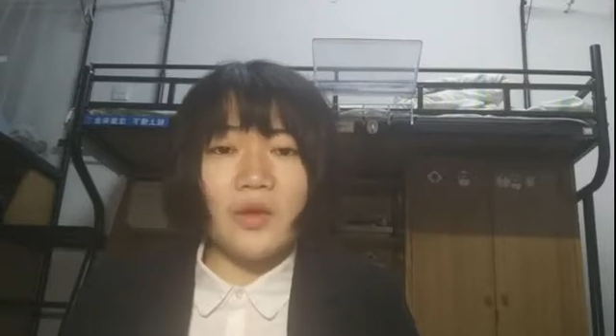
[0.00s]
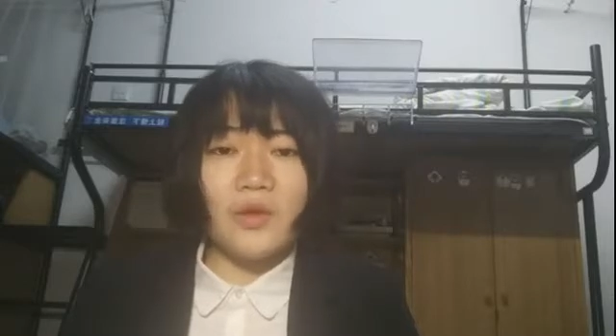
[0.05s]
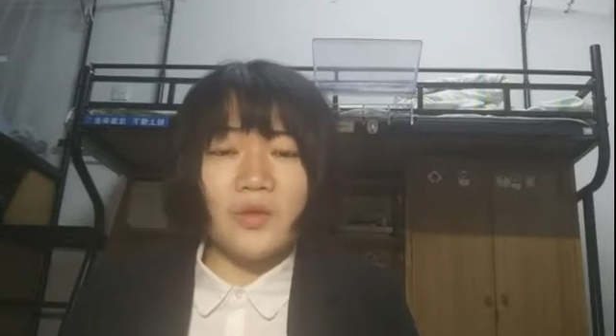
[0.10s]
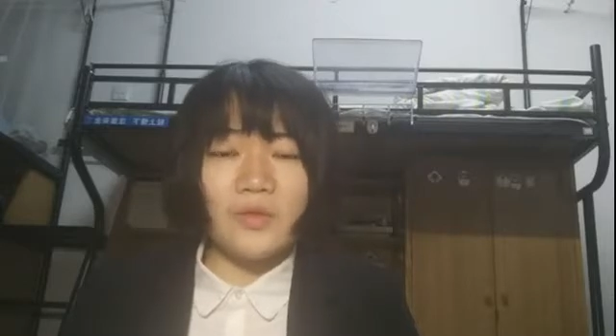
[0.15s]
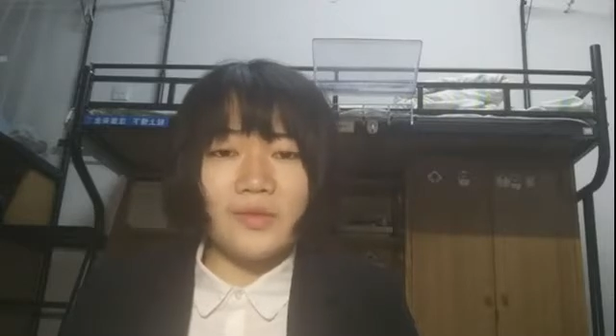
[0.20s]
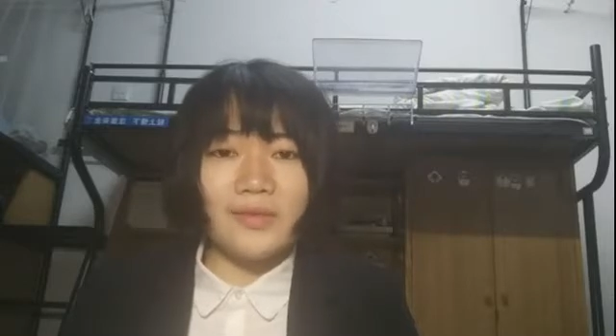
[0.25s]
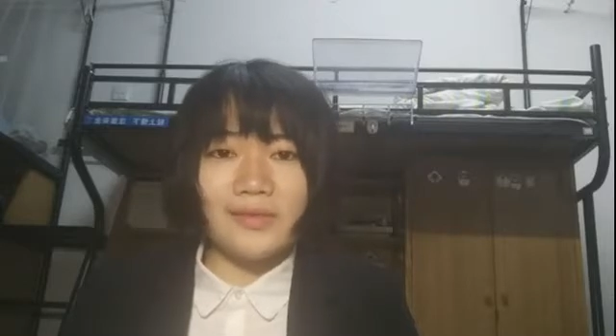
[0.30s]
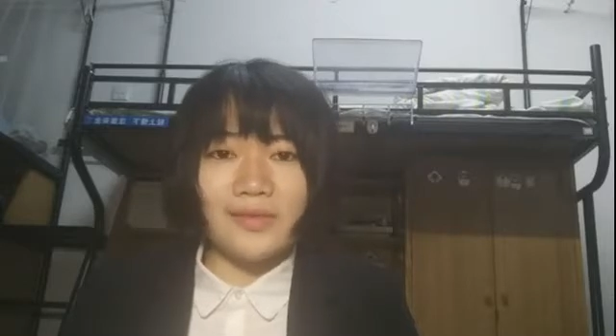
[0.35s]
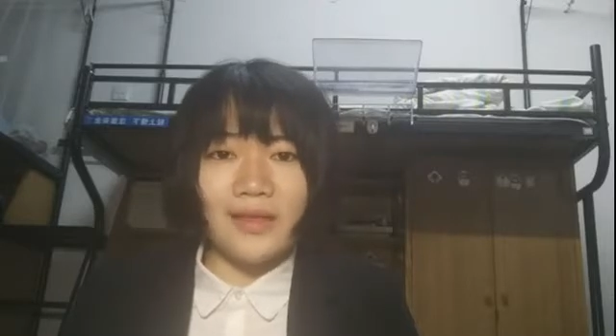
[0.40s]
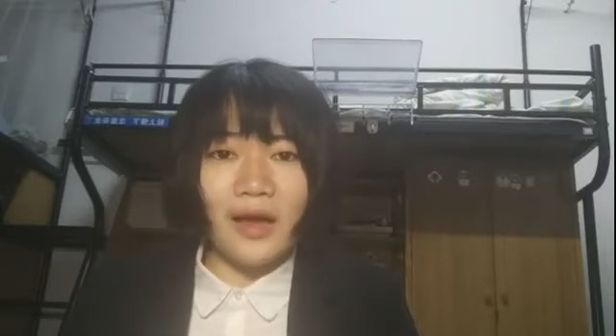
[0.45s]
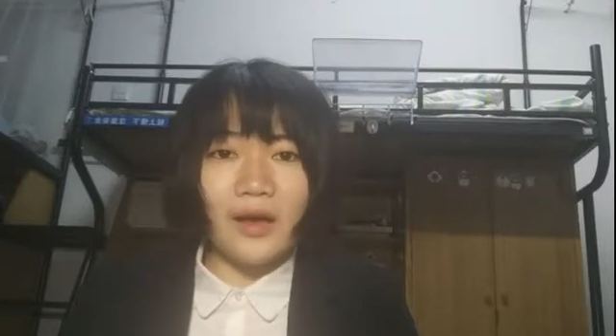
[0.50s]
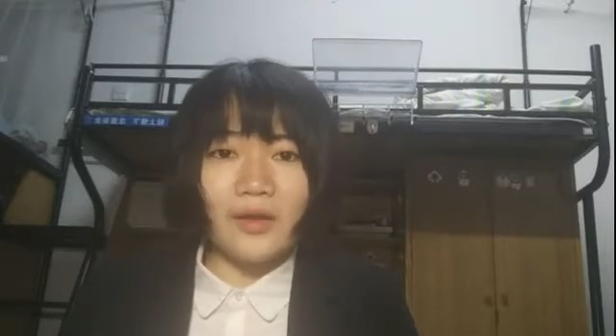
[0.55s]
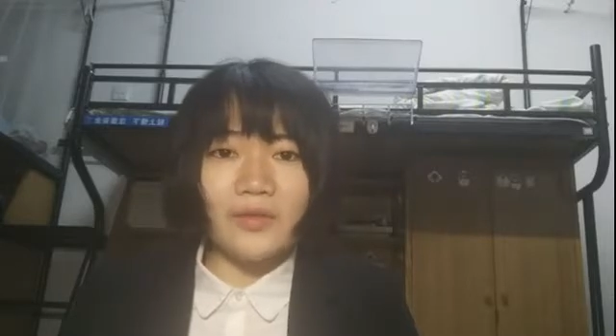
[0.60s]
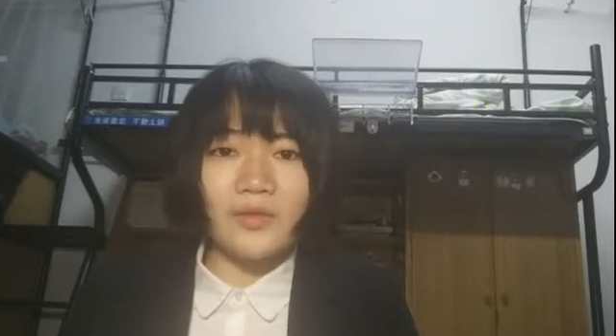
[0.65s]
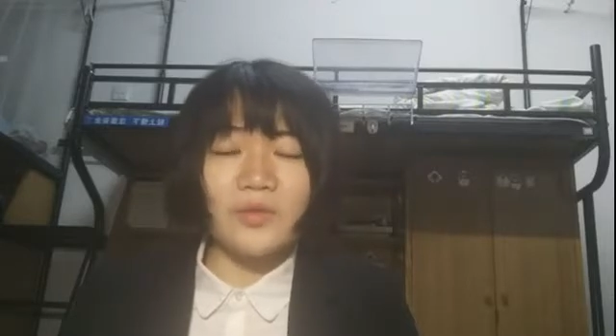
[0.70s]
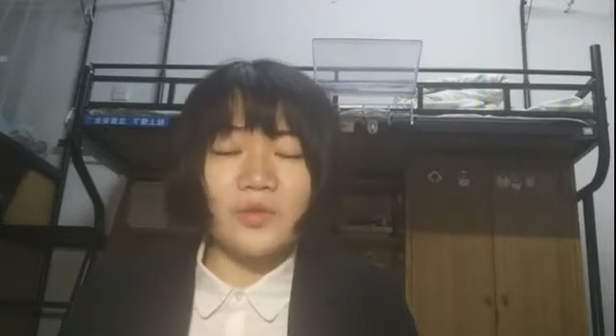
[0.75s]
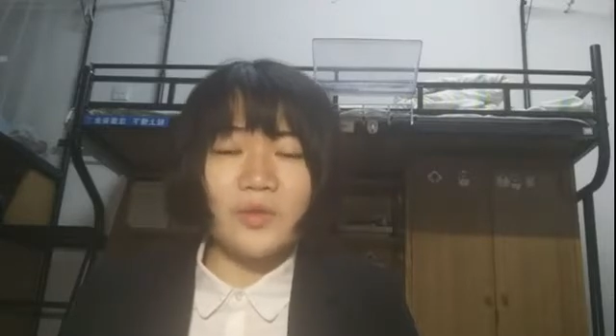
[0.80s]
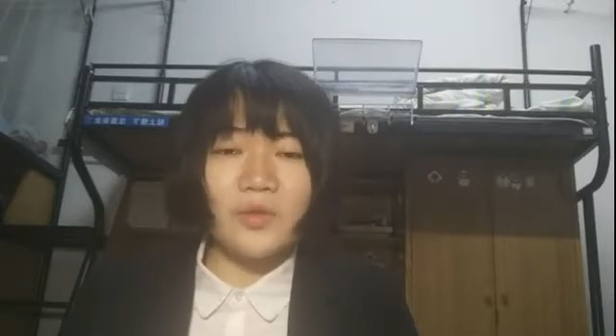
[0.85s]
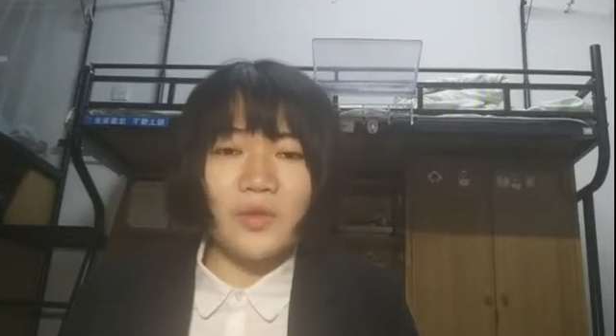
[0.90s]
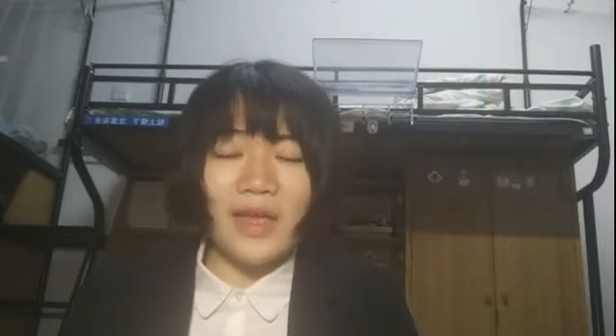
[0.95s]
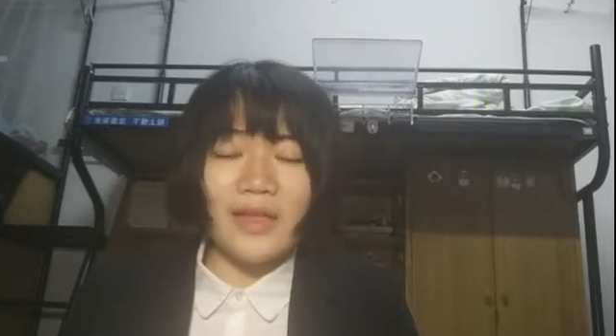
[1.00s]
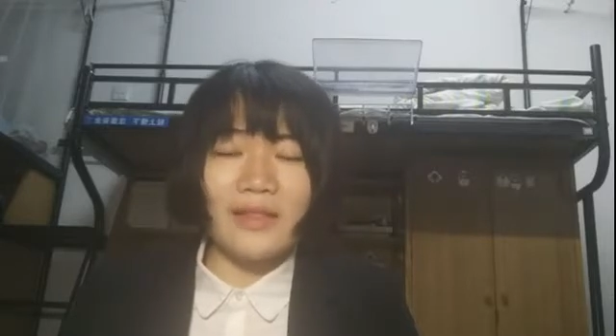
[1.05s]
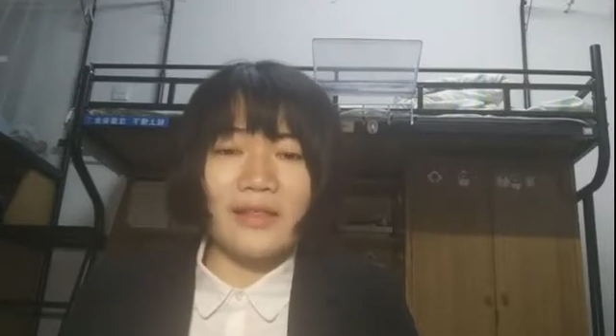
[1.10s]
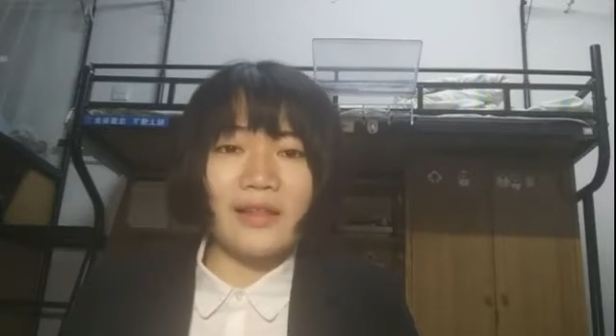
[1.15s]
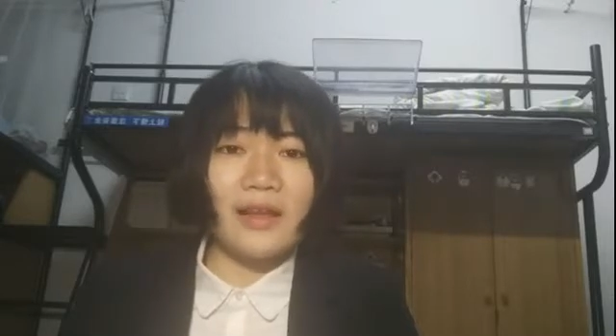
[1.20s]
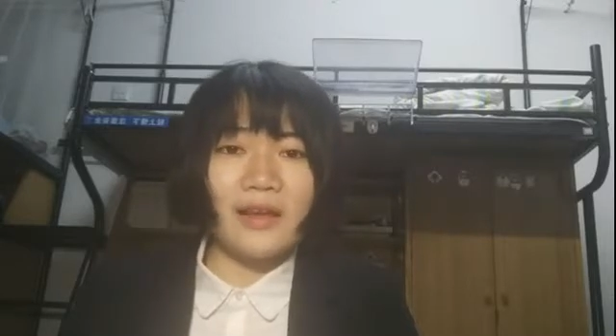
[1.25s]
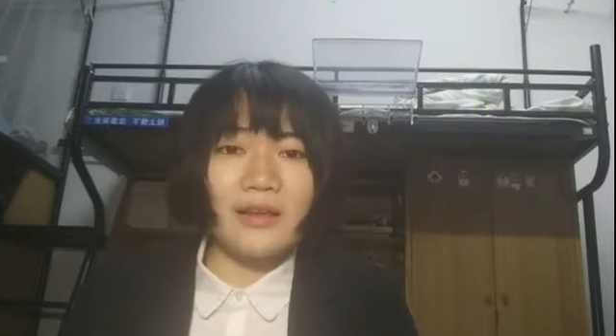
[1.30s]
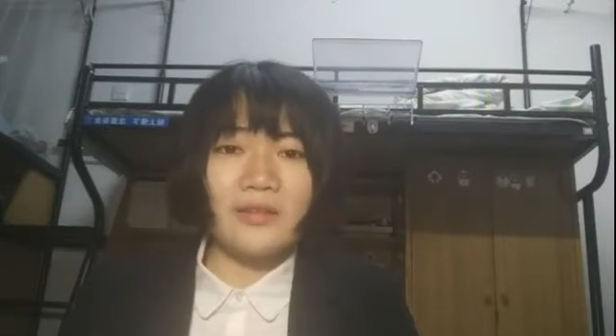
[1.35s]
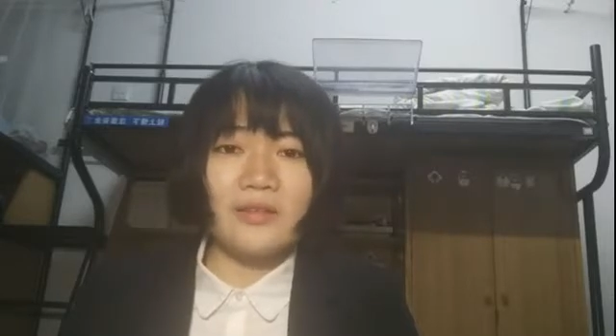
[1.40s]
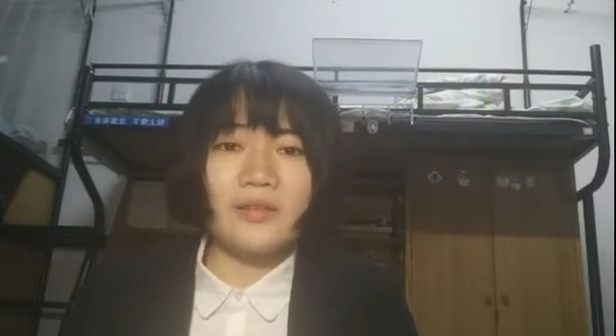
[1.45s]
used SaaS to
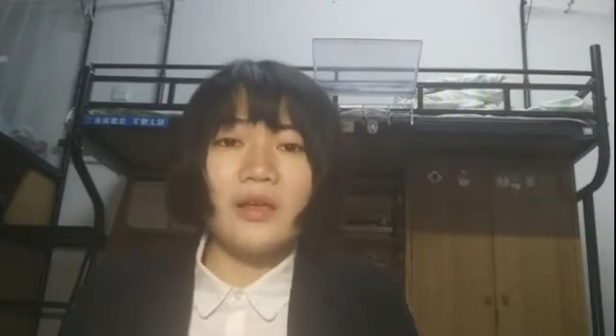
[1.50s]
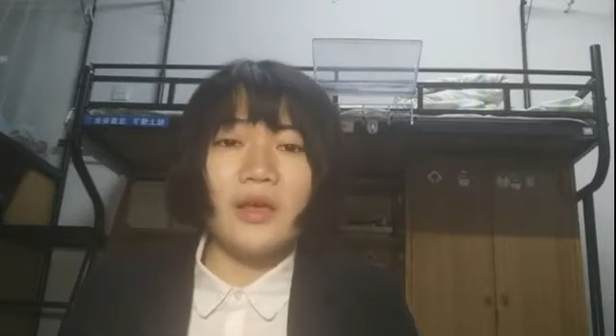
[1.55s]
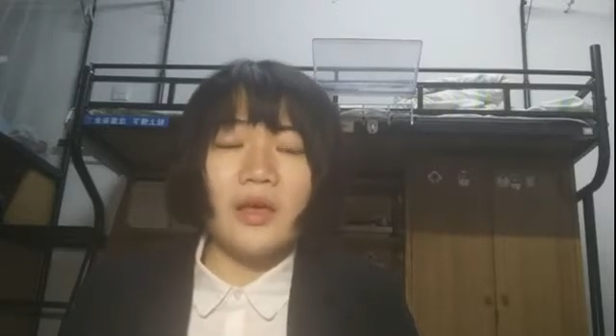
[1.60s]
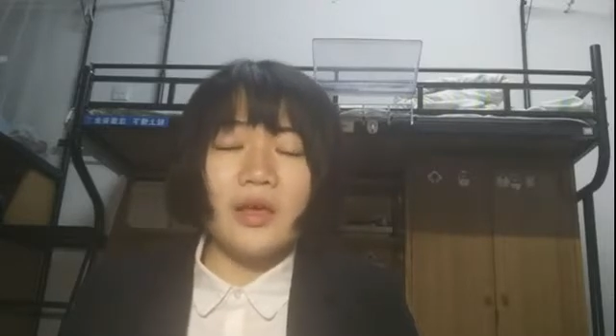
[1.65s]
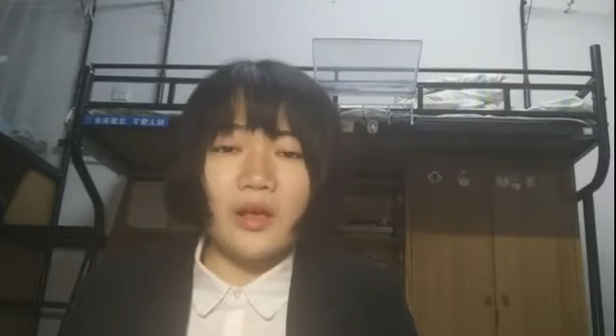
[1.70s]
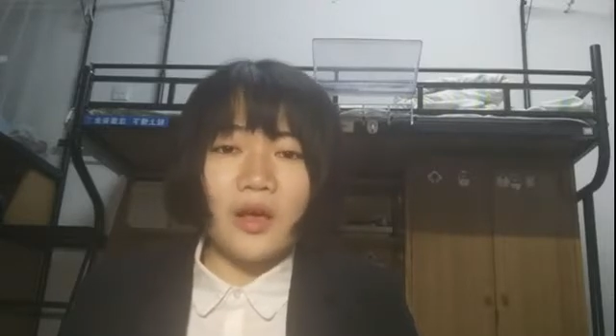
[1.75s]
analyze